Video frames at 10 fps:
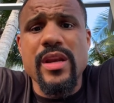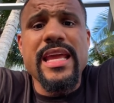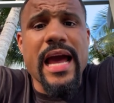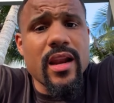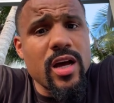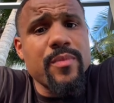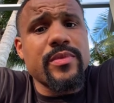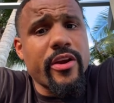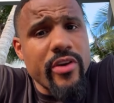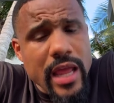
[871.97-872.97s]
when he got
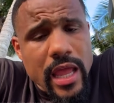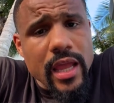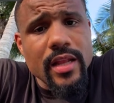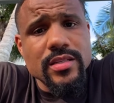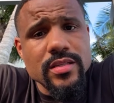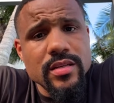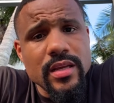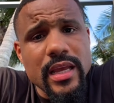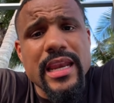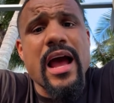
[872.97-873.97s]
up there in age,
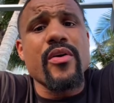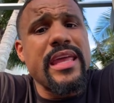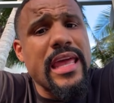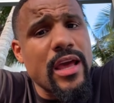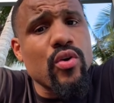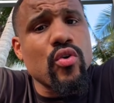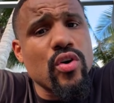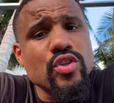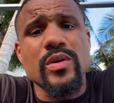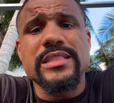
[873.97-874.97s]
and how he
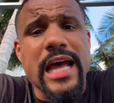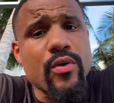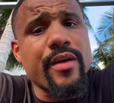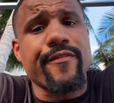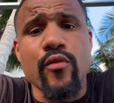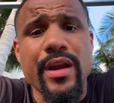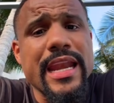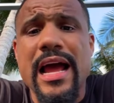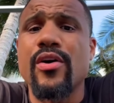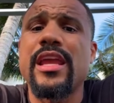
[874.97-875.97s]
held on to a title at
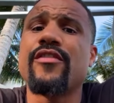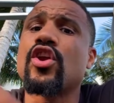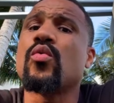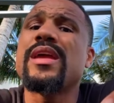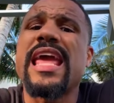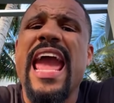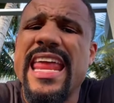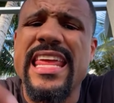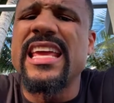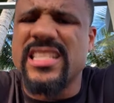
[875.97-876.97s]
49, even though we
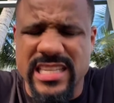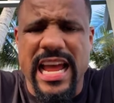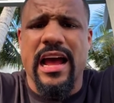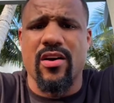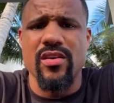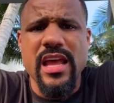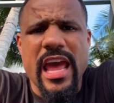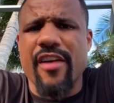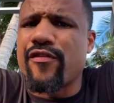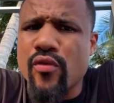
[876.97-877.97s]
hated his style
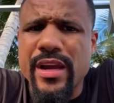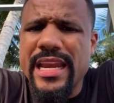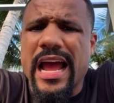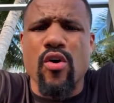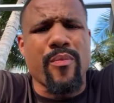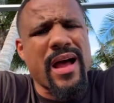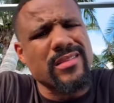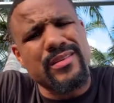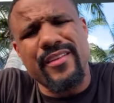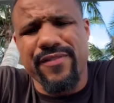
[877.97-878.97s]
at 49 or
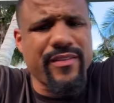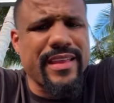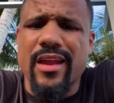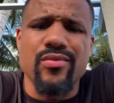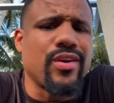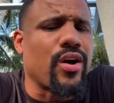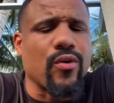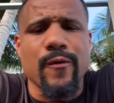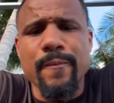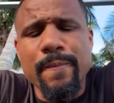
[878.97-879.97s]
possibly 50, I don't
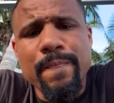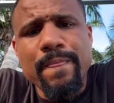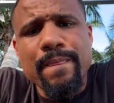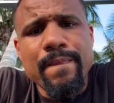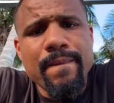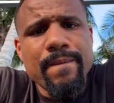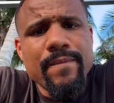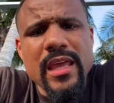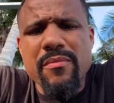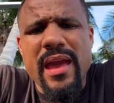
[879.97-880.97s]
know.
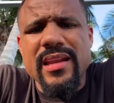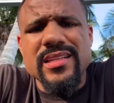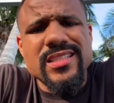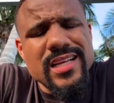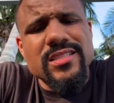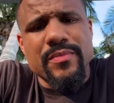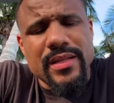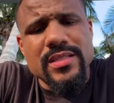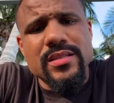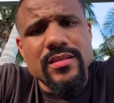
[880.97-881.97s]
He made
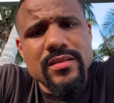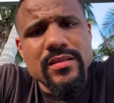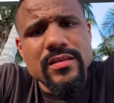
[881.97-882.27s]
adjustments.